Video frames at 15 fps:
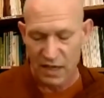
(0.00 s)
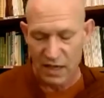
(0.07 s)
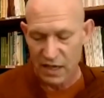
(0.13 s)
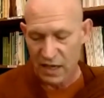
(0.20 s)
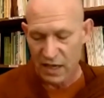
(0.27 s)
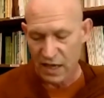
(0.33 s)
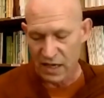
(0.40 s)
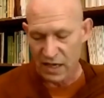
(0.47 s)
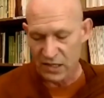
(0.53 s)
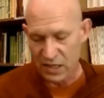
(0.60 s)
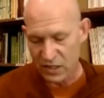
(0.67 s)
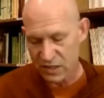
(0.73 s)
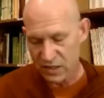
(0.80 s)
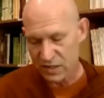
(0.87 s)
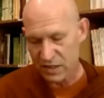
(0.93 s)
And he says,
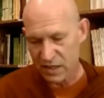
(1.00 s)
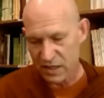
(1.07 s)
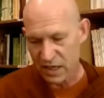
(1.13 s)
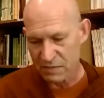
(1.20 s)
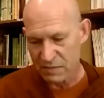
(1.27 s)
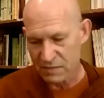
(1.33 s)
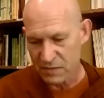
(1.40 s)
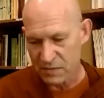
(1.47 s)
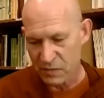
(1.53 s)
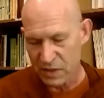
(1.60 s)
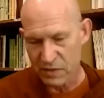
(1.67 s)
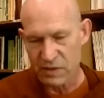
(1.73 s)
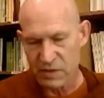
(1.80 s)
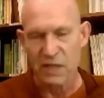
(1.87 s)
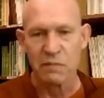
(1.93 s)
what do you think,
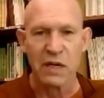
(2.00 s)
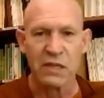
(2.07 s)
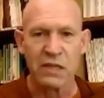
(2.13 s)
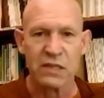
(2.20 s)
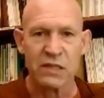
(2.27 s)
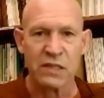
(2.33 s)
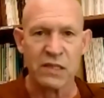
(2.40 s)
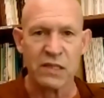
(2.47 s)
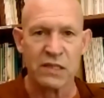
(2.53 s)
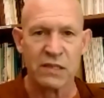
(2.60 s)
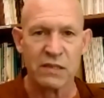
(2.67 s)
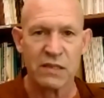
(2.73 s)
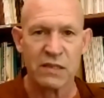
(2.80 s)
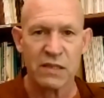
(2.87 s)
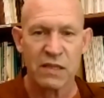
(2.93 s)
monks? Is this
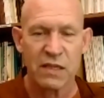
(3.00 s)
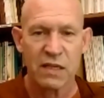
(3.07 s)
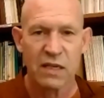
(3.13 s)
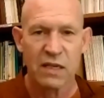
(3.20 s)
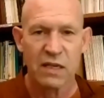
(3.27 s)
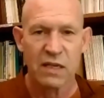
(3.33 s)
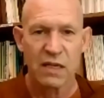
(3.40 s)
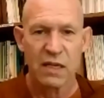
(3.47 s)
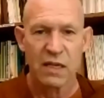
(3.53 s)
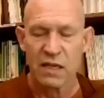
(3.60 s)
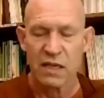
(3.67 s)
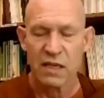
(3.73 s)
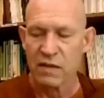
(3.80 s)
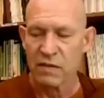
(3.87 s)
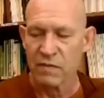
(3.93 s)

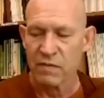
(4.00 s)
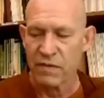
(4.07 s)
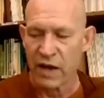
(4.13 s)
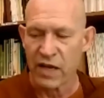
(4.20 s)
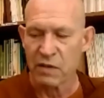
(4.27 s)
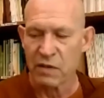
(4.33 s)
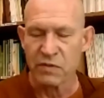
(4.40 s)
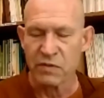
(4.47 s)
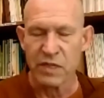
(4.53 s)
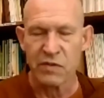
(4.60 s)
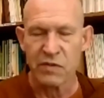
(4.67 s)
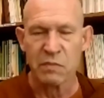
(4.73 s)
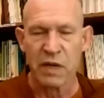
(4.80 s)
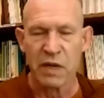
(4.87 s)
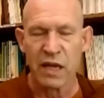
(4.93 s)
volume of leaves in my
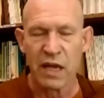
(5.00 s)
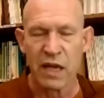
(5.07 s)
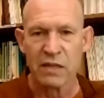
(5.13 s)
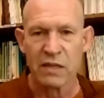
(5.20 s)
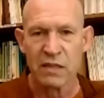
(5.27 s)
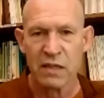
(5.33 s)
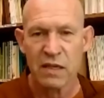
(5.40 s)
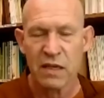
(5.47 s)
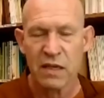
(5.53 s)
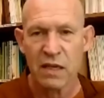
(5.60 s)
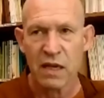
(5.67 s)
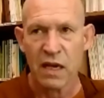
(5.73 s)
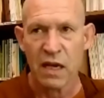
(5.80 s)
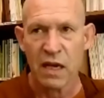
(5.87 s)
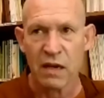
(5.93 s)
hand
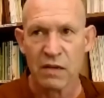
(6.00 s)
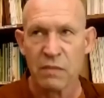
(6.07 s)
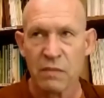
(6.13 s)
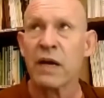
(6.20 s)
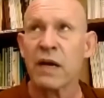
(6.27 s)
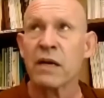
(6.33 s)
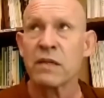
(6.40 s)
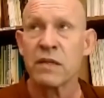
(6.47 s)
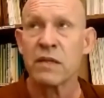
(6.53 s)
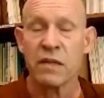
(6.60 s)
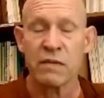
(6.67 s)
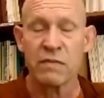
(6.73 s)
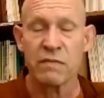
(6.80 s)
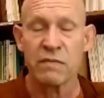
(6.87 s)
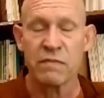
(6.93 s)
compared to the
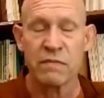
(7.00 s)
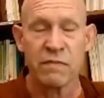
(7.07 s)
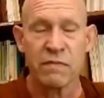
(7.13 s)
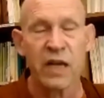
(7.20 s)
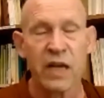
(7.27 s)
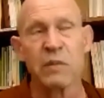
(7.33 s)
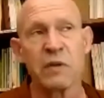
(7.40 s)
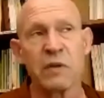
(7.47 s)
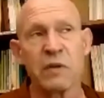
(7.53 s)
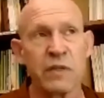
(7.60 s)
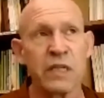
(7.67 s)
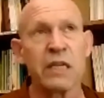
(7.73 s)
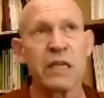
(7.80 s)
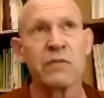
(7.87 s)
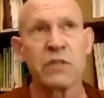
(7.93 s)
volume of
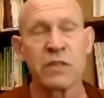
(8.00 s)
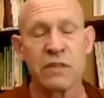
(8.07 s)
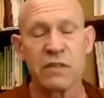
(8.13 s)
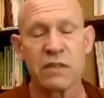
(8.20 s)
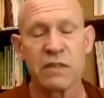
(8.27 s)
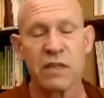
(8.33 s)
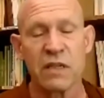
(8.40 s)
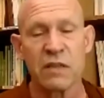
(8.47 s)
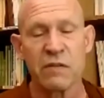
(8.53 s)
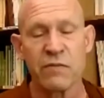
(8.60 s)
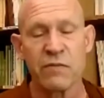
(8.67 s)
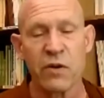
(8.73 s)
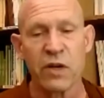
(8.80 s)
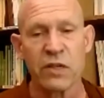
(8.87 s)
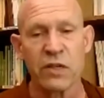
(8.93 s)
leaves in the
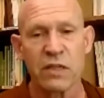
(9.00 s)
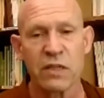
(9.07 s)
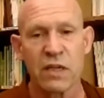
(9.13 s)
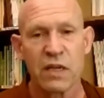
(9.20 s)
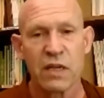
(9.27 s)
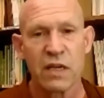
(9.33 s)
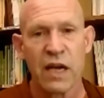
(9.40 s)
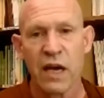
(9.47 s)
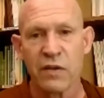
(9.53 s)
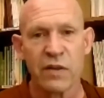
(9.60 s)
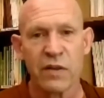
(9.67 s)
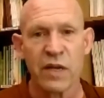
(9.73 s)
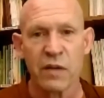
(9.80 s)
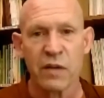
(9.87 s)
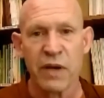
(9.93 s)
forest, how do they
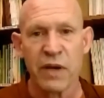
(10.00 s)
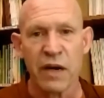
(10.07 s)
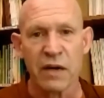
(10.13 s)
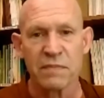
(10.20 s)
compare?